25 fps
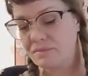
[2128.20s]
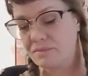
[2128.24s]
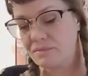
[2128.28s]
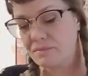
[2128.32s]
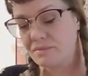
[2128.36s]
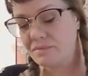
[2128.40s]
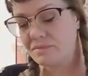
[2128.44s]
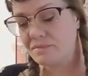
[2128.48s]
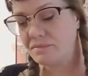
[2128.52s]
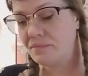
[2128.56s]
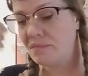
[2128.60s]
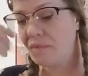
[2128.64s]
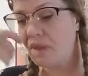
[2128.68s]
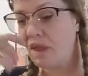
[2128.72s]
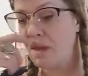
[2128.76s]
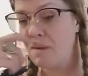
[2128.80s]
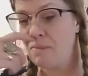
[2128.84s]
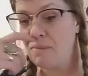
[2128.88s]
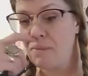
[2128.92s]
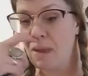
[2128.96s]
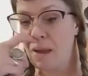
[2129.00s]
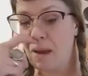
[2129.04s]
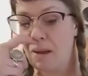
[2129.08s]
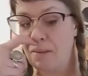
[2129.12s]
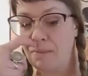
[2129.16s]
Hit me
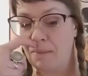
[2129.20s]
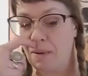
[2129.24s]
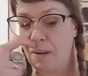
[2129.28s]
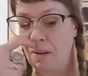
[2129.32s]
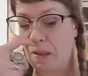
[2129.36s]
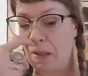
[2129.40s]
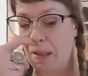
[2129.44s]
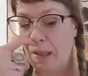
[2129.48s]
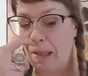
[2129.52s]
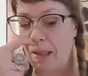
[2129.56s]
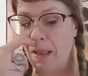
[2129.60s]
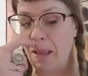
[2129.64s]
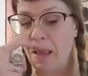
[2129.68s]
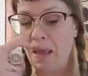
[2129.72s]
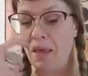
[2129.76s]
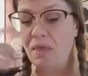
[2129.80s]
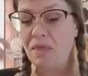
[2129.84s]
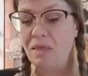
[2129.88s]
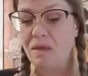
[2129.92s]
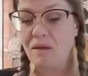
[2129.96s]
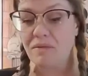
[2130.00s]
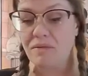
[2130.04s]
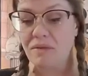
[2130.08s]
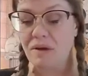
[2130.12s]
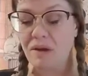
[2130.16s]
up, okay? They're
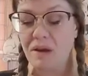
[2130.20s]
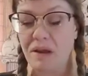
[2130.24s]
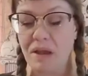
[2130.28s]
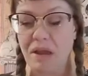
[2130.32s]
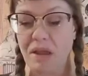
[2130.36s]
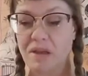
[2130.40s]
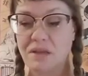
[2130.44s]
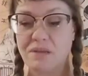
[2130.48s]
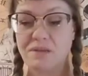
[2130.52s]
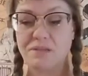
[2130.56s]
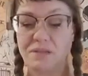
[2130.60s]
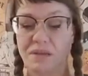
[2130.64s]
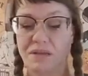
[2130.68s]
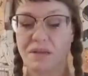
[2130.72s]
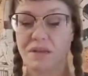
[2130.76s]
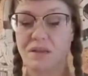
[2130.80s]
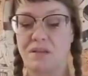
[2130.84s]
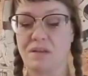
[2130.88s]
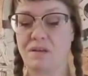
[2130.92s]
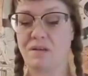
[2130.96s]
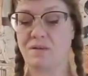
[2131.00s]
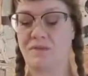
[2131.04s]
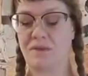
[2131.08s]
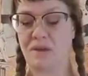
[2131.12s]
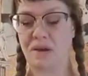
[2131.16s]
very innocent. They're
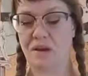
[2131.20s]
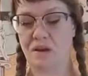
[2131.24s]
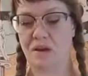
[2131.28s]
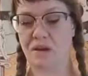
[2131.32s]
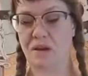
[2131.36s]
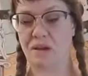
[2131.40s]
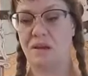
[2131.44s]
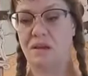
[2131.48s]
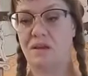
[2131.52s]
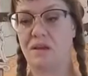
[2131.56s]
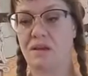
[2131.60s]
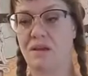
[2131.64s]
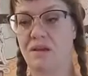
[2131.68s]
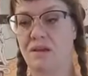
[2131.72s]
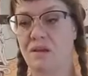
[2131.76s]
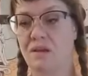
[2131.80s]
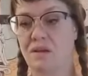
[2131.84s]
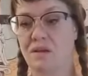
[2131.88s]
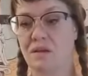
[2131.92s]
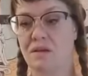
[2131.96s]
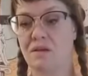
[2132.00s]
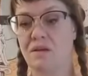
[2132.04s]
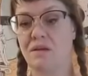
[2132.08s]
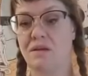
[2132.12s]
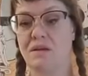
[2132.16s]
very
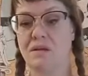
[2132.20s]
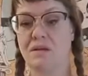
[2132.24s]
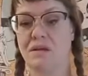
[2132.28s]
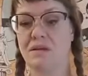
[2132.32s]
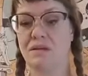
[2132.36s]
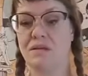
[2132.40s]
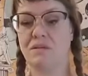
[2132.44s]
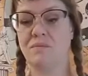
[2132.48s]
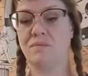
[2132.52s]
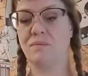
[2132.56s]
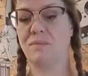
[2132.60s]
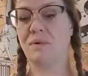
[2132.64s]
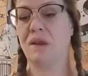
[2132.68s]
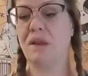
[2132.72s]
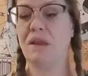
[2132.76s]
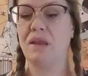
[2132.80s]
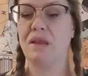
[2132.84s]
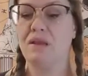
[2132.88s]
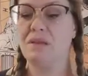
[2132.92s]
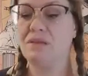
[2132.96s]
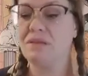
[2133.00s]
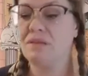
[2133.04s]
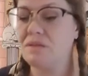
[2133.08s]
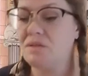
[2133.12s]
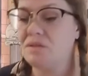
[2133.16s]
pretty easy
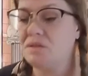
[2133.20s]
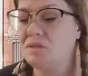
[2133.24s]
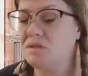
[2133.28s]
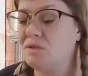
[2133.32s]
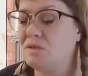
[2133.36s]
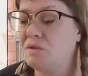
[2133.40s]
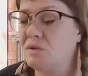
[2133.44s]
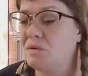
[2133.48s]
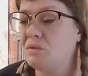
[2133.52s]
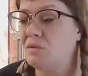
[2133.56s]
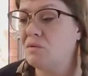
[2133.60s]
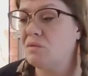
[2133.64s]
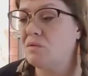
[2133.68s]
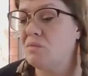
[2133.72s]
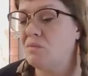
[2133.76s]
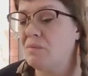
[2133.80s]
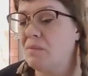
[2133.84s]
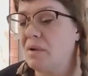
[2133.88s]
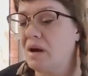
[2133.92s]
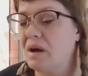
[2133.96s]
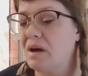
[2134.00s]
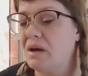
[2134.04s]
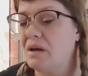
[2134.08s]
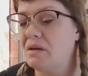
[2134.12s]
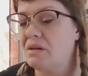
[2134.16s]
to do,
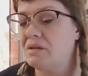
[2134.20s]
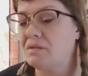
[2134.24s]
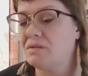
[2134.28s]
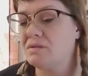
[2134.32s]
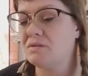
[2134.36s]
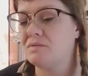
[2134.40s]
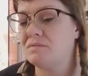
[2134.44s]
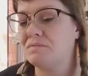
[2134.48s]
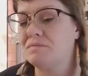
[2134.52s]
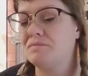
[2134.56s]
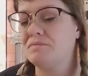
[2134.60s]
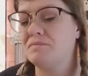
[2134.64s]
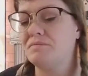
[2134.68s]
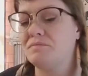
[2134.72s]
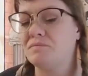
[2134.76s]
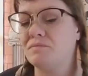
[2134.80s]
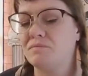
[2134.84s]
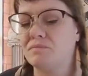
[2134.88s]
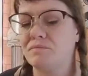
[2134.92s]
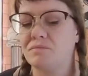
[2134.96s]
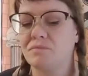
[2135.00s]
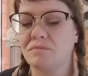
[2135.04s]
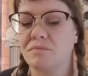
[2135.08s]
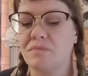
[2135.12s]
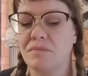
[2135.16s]
but
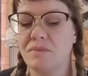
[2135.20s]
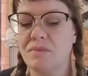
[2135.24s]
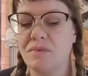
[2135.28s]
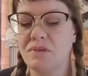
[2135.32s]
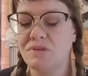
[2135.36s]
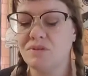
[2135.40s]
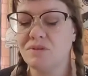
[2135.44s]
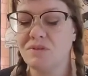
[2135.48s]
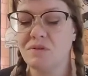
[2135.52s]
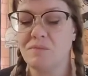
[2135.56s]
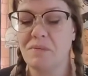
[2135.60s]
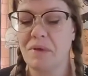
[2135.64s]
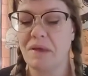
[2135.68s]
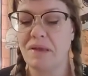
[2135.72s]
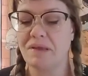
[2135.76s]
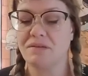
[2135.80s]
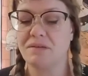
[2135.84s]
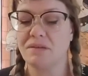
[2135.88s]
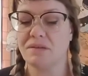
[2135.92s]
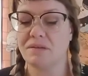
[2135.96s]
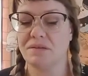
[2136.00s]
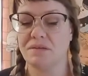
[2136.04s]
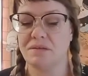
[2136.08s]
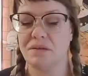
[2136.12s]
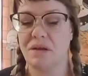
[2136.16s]
just the basic
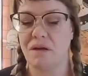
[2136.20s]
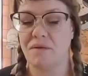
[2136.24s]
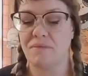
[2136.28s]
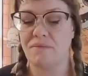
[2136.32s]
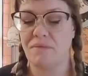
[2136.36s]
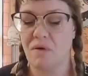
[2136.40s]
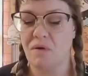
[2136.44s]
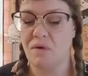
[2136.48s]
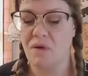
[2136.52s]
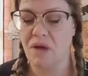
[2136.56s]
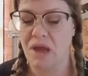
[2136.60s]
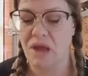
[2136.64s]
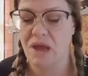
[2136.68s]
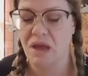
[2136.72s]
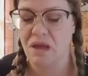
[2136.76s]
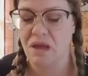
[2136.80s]
stuff, okay?